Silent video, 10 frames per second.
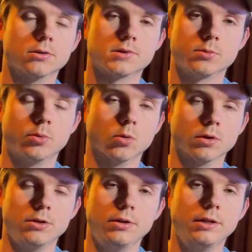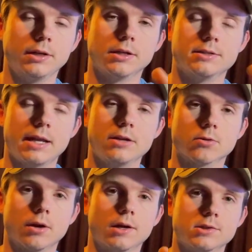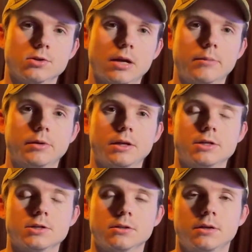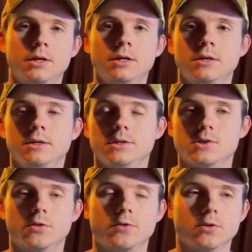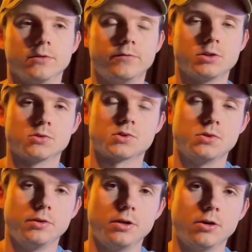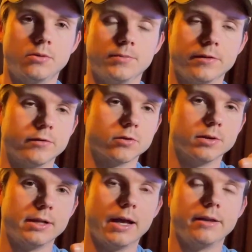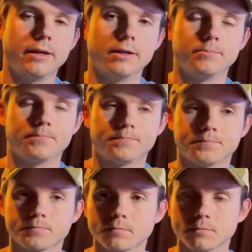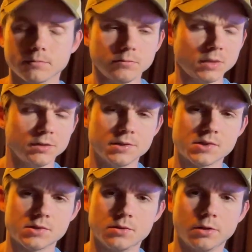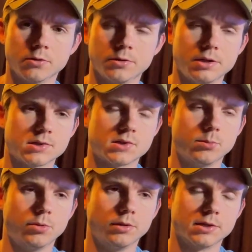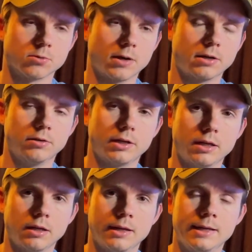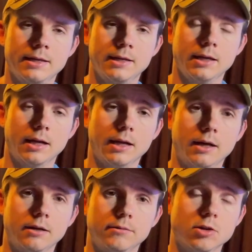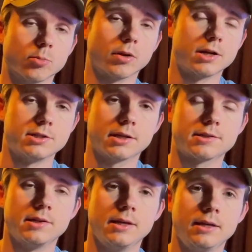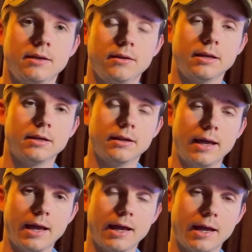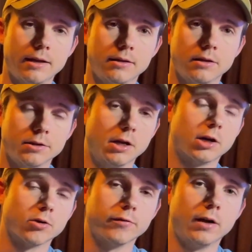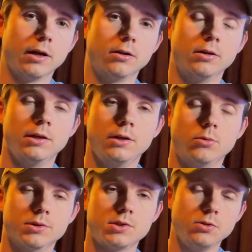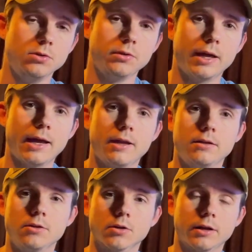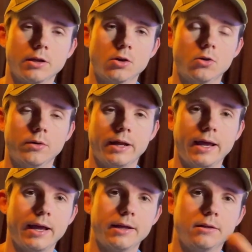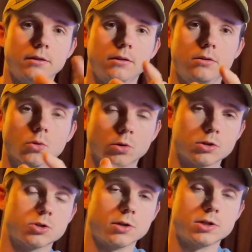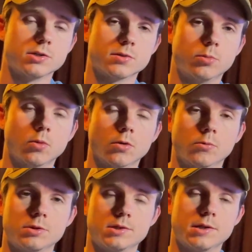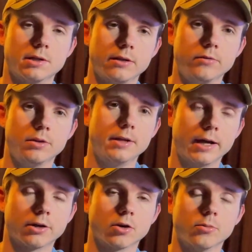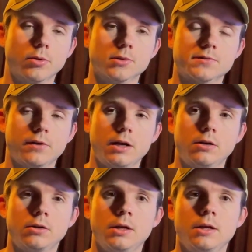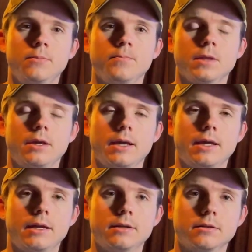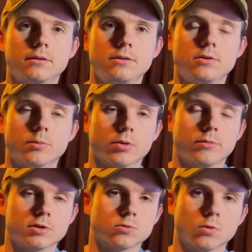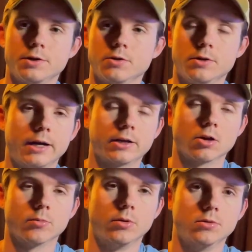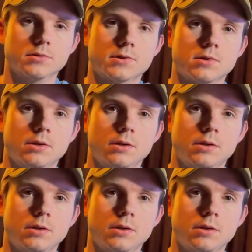support. You need to containerize your application. So if you're in Visual Studio, if you're in dot net, this is literally as simple as right-clicking uh, your project and add a Docker file. Once you do that, you're going to go and add orchestration support, which is going to give you the Docker Compose file. And you can pretty much run your Docker Compose